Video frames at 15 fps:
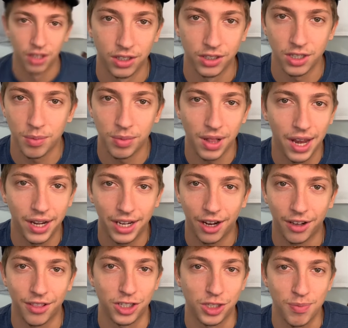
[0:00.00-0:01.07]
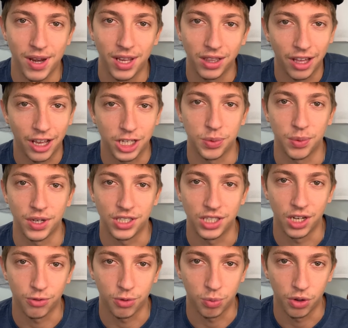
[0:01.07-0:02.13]
So I'm glad to hear that Smitty likes what he's
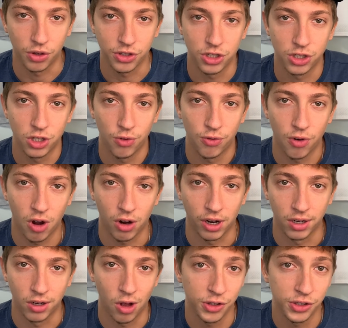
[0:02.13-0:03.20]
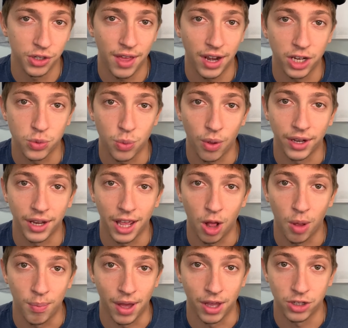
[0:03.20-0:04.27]
seen from Wilson so far, and also that he's willing to
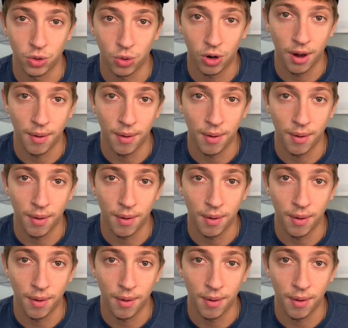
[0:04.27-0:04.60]
help mentor